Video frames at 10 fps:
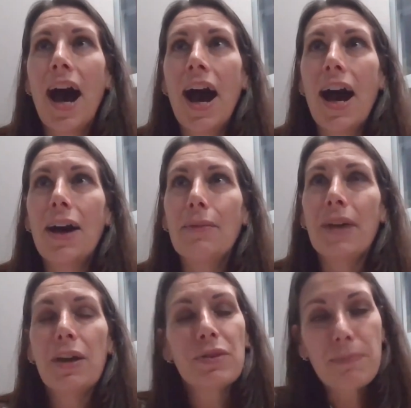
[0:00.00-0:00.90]

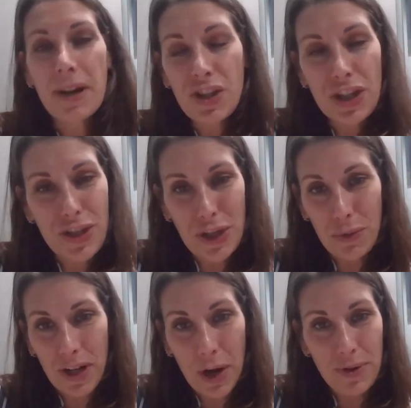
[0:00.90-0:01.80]
It was much
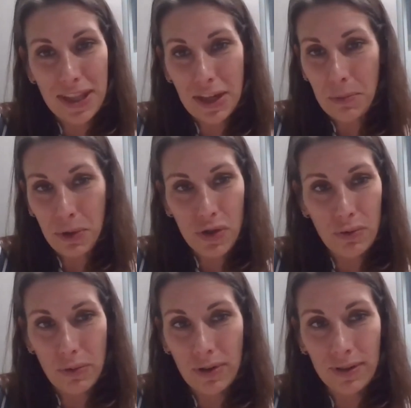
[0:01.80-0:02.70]
easier when I was in the
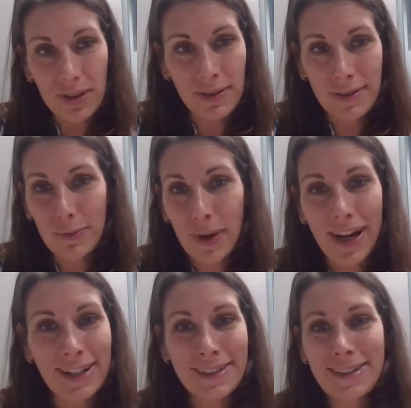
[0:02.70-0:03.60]
commercial world,
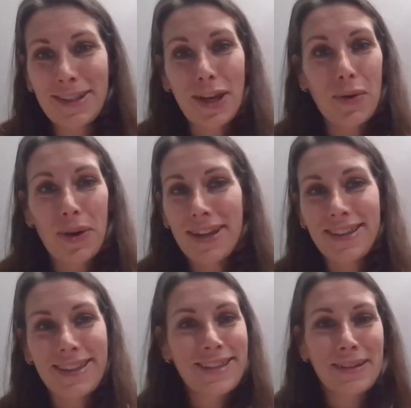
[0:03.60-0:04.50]
right? So
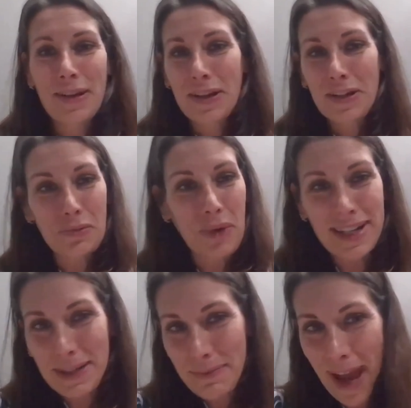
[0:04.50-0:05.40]
it's
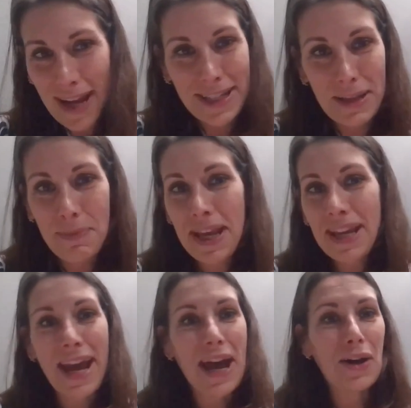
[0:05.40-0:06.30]
direct impact to the
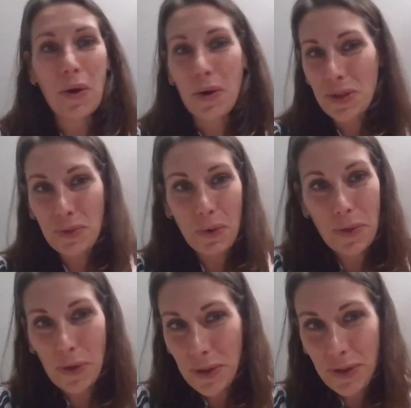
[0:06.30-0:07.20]
P&L or it's
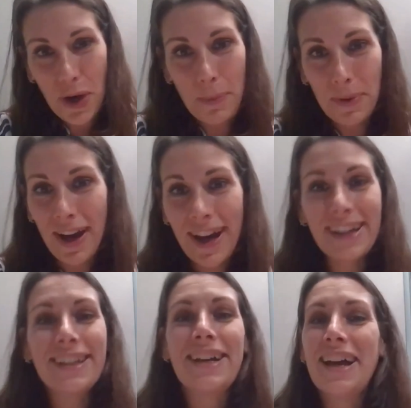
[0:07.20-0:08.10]
growth on the top
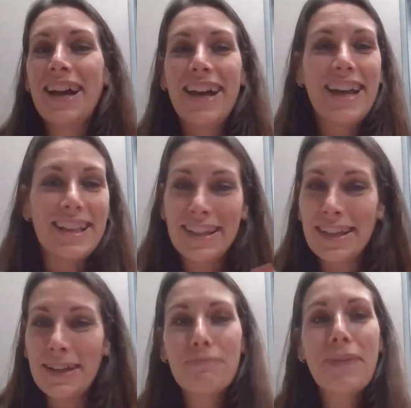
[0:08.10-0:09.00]
line.
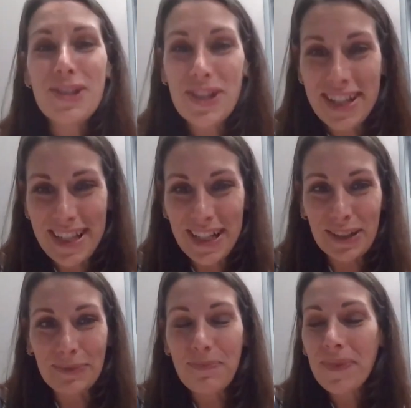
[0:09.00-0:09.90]
Much easier.